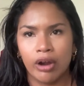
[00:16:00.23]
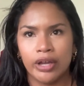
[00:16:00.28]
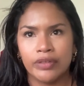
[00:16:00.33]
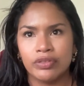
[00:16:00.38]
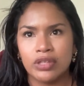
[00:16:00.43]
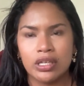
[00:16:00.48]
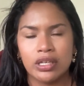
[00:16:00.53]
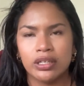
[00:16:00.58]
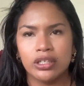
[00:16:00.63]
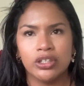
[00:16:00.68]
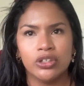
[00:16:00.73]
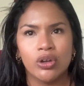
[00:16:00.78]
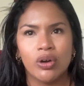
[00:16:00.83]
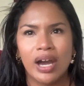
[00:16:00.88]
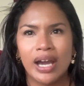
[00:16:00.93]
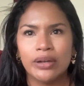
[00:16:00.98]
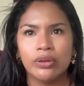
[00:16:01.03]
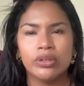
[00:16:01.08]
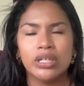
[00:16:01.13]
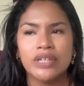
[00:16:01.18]
and you know,
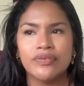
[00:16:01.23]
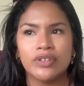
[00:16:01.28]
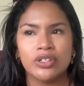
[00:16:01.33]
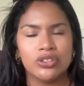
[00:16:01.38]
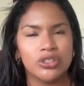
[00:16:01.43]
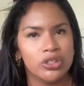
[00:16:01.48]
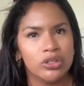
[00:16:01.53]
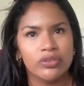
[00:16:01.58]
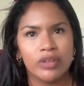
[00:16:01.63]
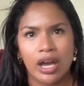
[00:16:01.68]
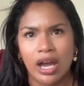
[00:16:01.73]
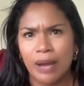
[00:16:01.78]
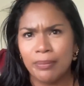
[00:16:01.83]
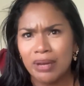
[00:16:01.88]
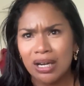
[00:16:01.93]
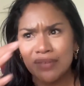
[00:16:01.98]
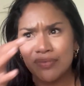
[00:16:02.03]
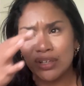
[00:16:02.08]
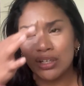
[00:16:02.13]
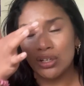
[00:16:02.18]
I don't even do that. I'm
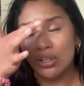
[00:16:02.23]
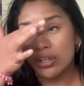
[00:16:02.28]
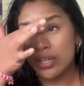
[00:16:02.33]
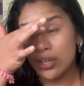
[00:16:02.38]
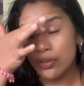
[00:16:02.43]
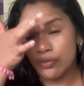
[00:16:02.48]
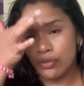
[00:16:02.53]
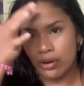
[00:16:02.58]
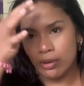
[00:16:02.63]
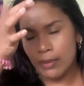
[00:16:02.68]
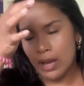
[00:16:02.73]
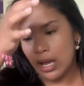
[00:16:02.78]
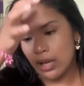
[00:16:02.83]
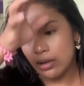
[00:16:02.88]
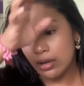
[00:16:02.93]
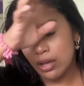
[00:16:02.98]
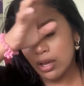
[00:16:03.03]
not even looking for a man.